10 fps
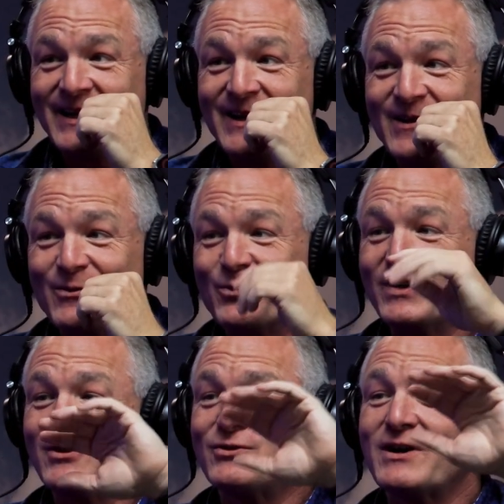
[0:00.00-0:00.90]
and
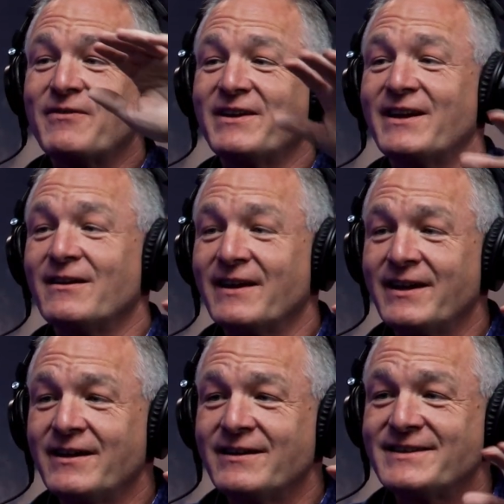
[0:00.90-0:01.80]
when you're driving in
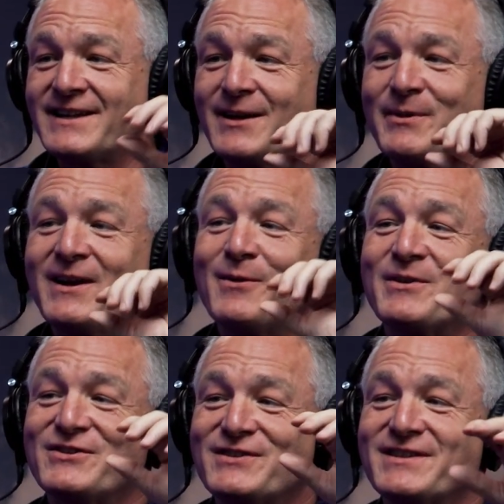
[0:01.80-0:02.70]
LA, it's not about how
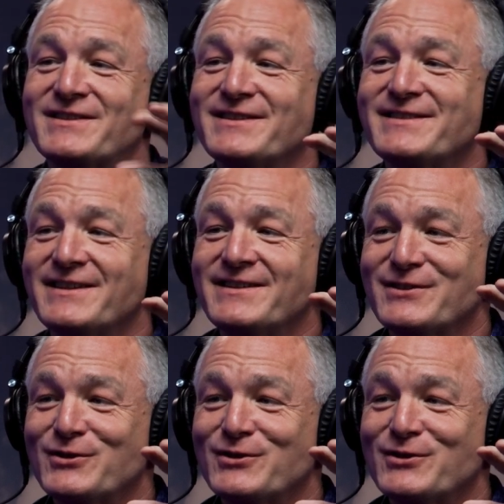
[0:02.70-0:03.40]
much distance it is.